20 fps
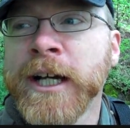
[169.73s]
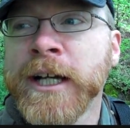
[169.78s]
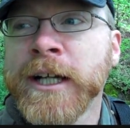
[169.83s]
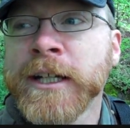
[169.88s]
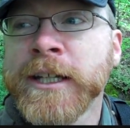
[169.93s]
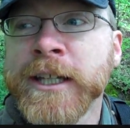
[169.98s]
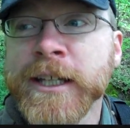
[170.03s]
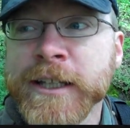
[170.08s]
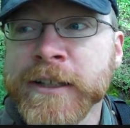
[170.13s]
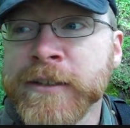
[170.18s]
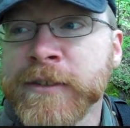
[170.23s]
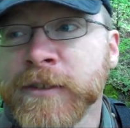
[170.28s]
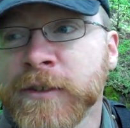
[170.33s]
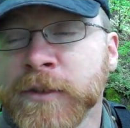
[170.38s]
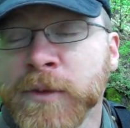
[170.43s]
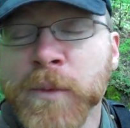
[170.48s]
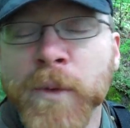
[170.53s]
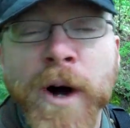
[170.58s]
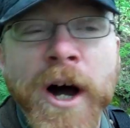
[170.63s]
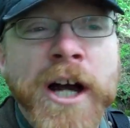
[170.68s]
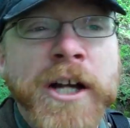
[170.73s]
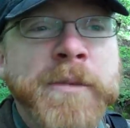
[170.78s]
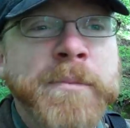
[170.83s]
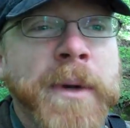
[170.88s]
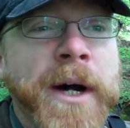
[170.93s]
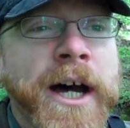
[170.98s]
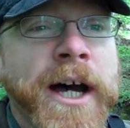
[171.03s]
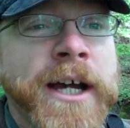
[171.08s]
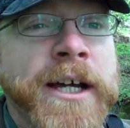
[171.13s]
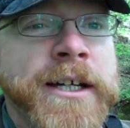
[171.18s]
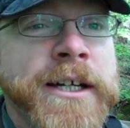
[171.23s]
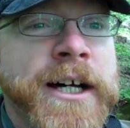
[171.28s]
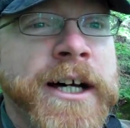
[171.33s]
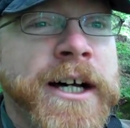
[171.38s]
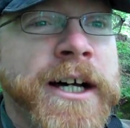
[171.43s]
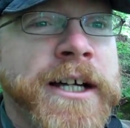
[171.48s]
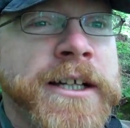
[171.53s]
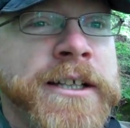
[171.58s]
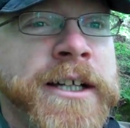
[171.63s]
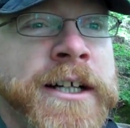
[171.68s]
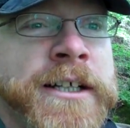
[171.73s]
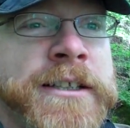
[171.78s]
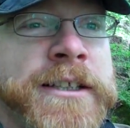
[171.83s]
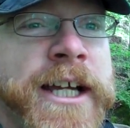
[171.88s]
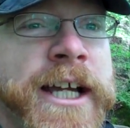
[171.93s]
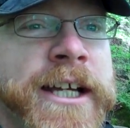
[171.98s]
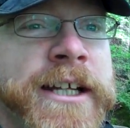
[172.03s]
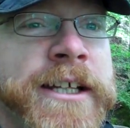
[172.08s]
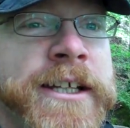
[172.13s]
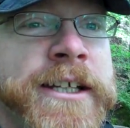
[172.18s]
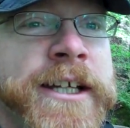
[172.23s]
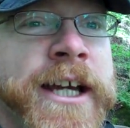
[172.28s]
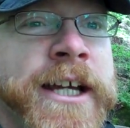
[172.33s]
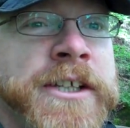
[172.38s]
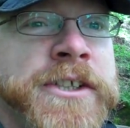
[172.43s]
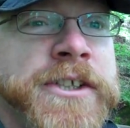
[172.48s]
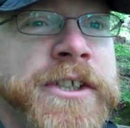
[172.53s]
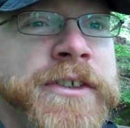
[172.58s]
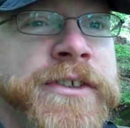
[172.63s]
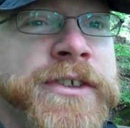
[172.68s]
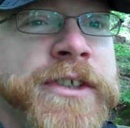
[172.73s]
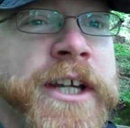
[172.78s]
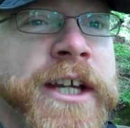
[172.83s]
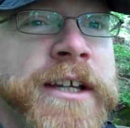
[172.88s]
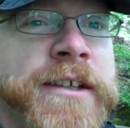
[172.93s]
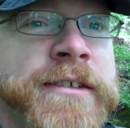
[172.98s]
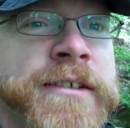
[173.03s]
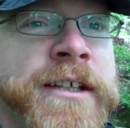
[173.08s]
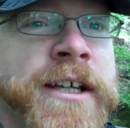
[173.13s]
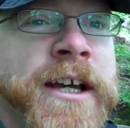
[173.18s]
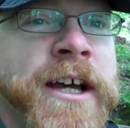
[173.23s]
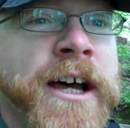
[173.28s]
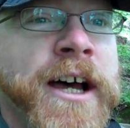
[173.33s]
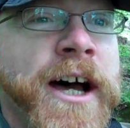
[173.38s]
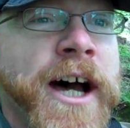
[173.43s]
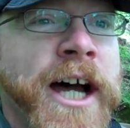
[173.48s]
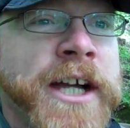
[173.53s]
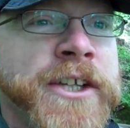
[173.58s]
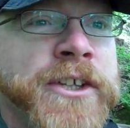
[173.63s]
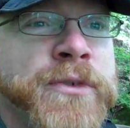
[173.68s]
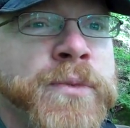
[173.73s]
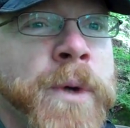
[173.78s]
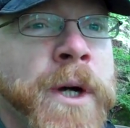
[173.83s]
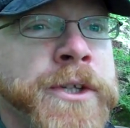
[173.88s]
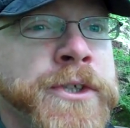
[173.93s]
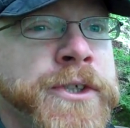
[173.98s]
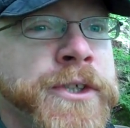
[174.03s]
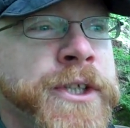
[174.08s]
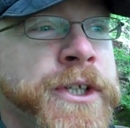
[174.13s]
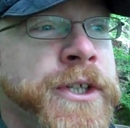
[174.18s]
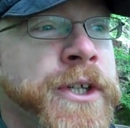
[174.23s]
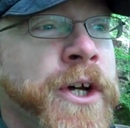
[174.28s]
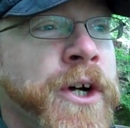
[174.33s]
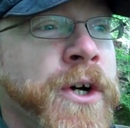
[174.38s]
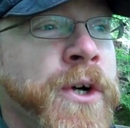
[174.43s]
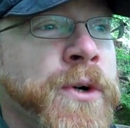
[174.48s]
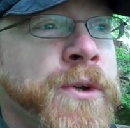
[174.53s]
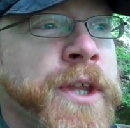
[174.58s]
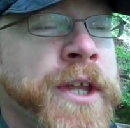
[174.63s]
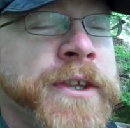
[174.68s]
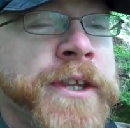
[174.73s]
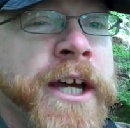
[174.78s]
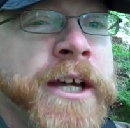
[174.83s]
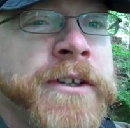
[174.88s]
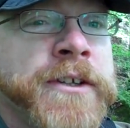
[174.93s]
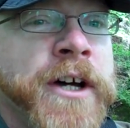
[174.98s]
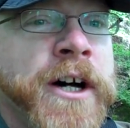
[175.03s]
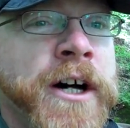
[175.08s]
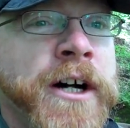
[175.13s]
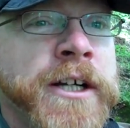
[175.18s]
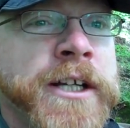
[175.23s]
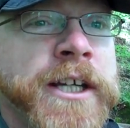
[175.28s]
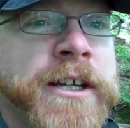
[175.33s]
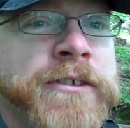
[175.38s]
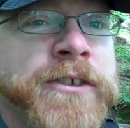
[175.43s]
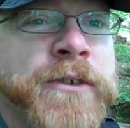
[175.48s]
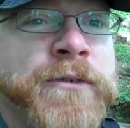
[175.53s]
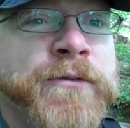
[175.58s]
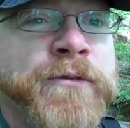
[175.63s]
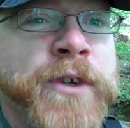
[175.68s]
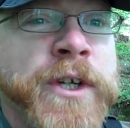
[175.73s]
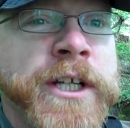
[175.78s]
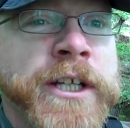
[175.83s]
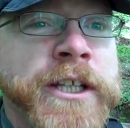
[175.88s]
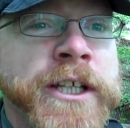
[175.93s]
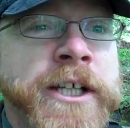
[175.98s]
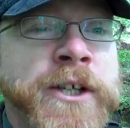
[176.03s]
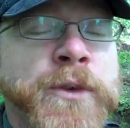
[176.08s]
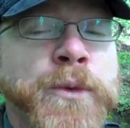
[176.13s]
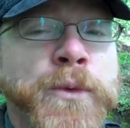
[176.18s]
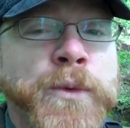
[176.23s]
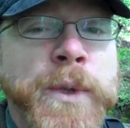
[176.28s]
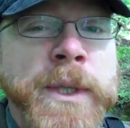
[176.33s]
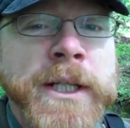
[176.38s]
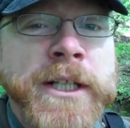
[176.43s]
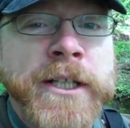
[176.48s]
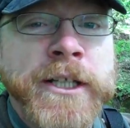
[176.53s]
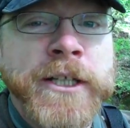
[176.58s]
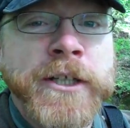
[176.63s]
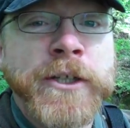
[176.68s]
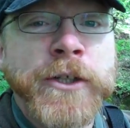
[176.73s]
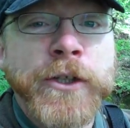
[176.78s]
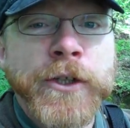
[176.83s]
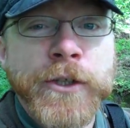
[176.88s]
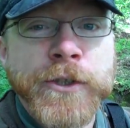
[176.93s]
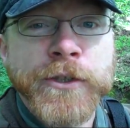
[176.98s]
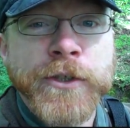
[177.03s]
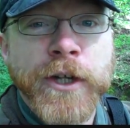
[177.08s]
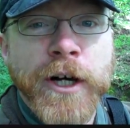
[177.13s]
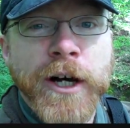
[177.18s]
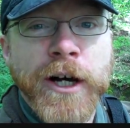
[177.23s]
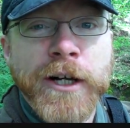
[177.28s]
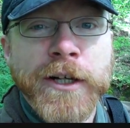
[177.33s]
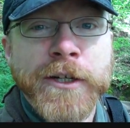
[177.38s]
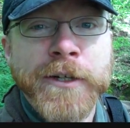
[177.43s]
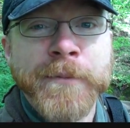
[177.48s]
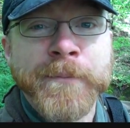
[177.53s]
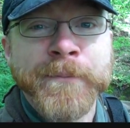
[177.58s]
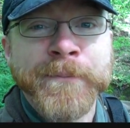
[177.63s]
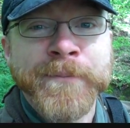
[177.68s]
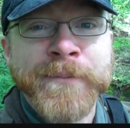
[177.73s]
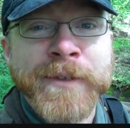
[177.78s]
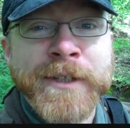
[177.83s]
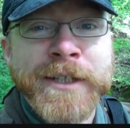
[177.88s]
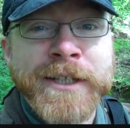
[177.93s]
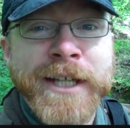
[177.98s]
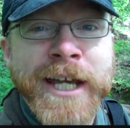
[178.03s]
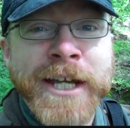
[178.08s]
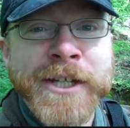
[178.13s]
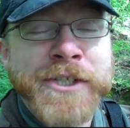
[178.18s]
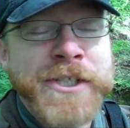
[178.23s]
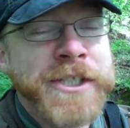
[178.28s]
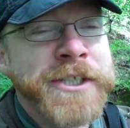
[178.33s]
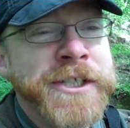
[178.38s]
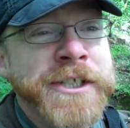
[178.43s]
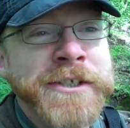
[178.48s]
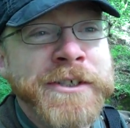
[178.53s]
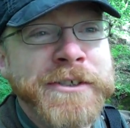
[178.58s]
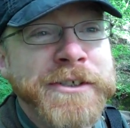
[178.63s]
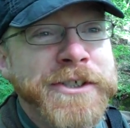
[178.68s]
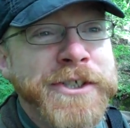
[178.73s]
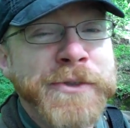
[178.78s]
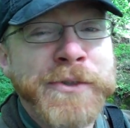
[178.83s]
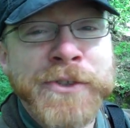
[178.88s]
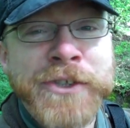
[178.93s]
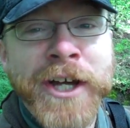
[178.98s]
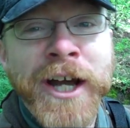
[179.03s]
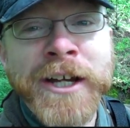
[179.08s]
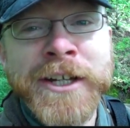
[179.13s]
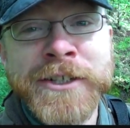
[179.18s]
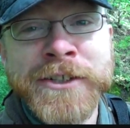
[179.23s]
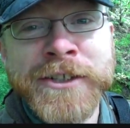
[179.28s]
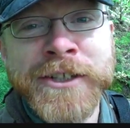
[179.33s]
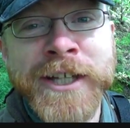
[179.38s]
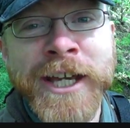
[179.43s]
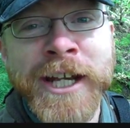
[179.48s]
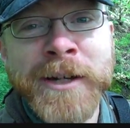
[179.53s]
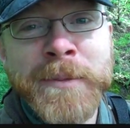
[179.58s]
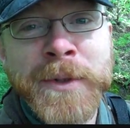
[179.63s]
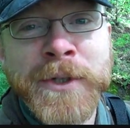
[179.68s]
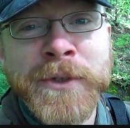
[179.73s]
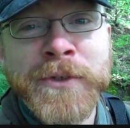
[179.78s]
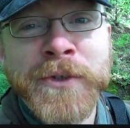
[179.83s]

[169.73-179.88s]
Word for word: uh, kids walked by, uh, a young lady, and she says, I just want you to know that that dog is a really, really good dog. And she didn't, she was talking to the animal